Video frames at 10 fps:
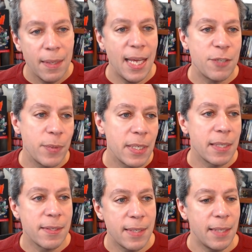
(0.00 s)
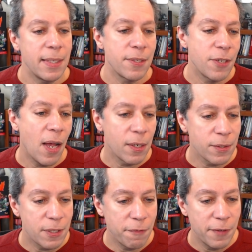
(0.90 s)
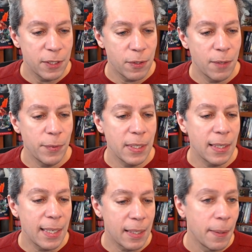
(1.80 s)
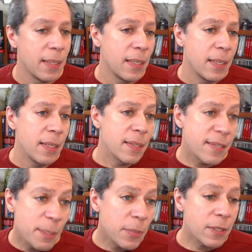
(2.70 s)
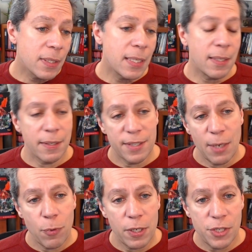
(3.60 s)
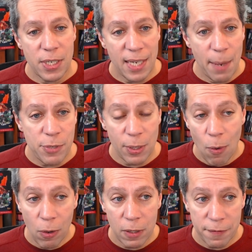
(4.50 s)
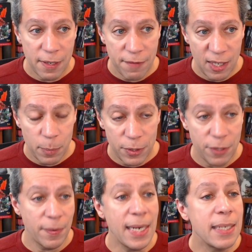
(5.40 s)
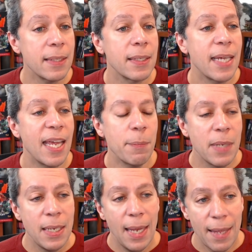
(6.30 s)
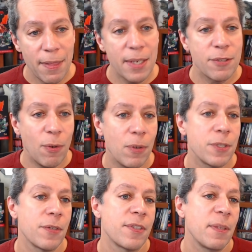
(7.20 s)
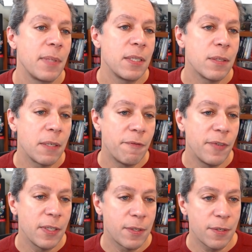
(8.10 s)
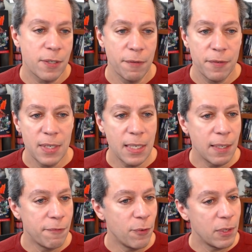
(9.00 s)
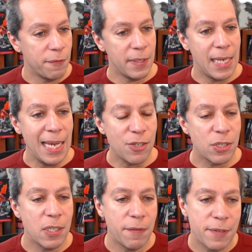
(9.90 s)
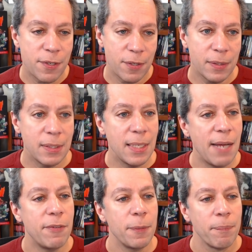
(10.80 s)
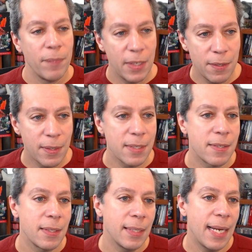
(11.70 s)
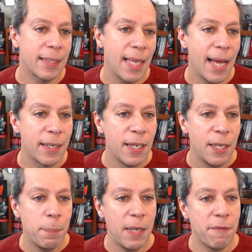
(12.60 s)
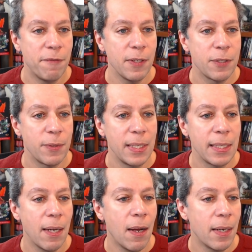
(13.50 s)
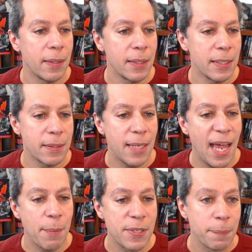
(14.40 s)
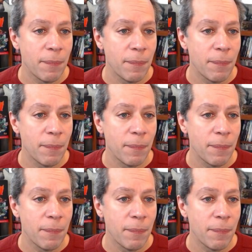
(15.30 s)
That's where you can set these toggles to filter on what you like. Similarly, there's a worksheet capturing all of the available terrain in the game, and this also is something you can filter. So if you need a fortification of a certain level, you can select that by filtering on these tabs.